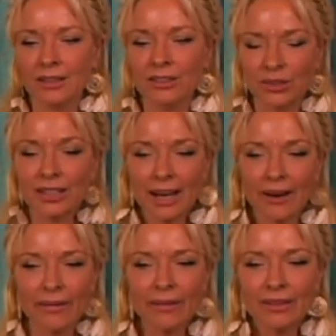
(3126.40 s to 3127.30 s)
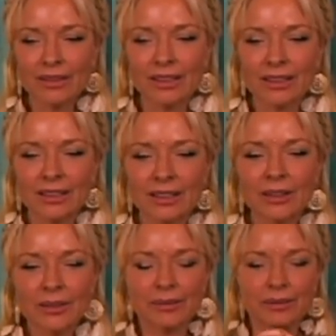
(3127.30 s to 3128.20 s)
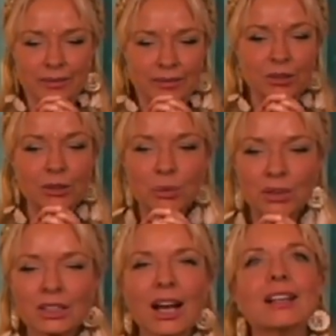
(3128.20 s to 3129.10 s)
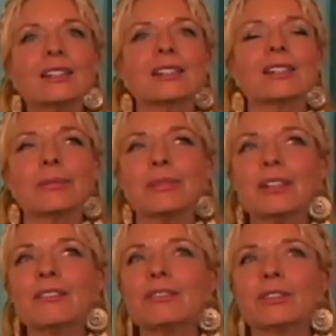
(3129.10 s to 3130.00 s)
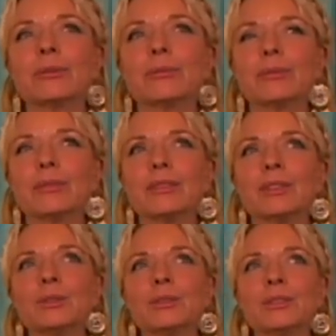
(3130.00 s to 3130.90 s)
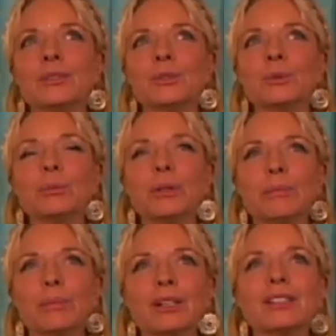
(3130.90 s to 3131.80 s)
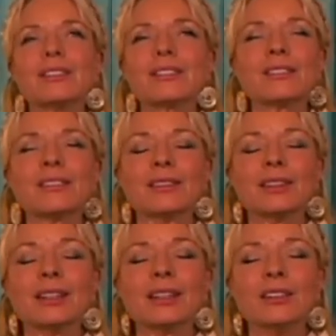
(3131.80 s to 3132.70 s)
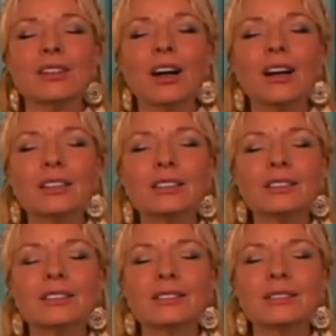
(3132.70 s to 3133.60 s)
So now, do you want to ask something from the Supreme Presence in your heart?